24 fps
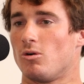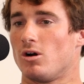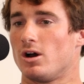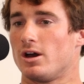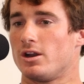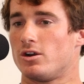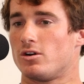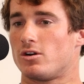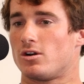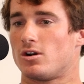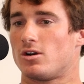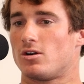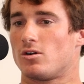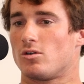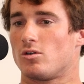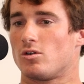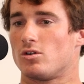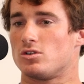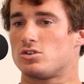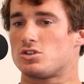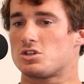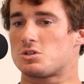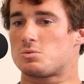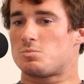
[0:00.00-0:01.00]
good at one
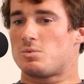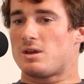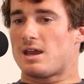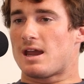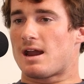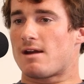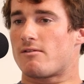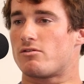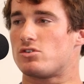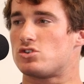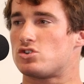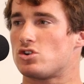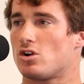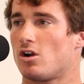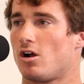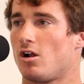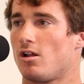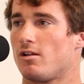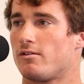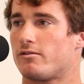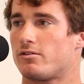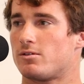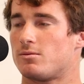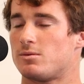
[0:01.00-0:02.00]
or just be average at
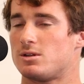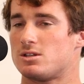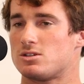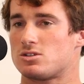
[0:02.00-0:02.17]
all of them.